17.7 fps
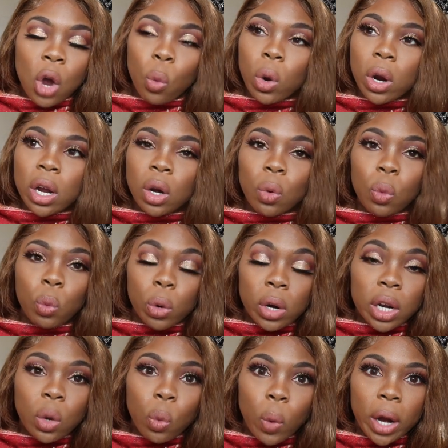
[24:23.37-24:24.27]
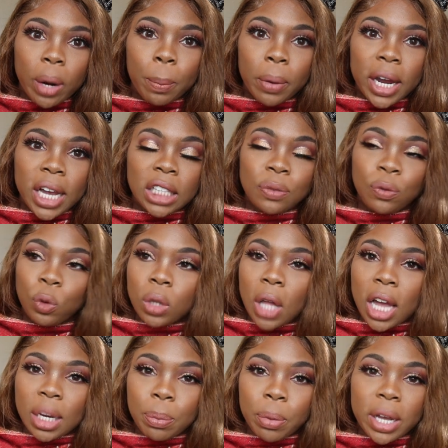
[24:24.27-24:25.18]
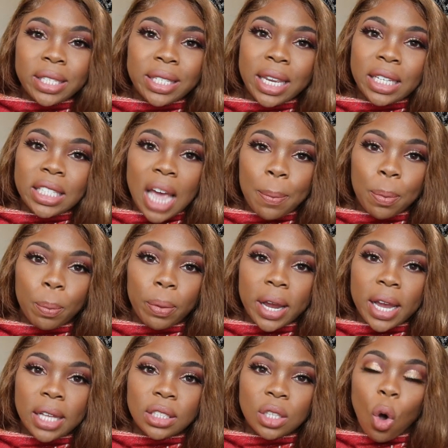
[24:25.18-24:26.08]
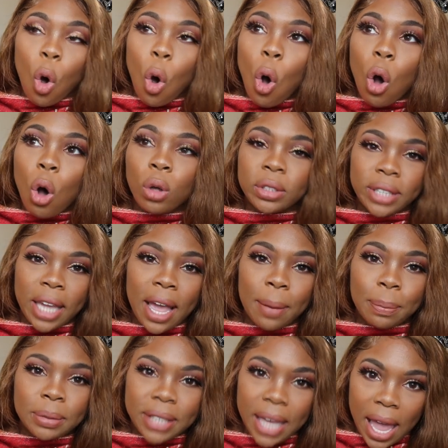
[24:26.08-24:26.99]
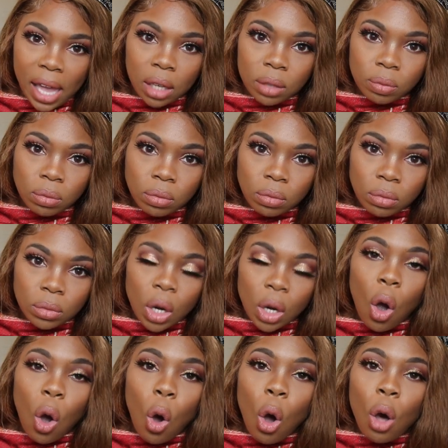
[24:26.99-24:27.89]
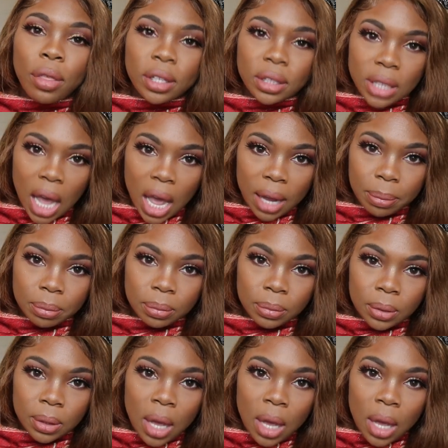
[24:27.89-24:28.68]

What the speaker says: We're gonna wear braids, Fulani braids, any type of braids all damn day, all the time.